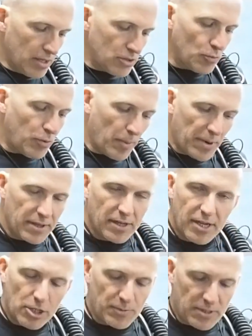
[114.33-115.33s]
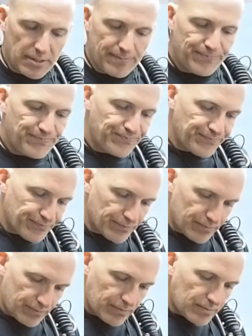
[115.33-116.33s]
to permanent attachments.
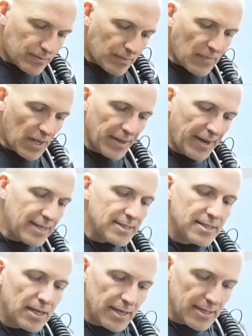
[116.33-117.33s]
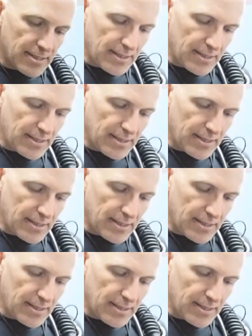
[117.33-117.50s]
The next size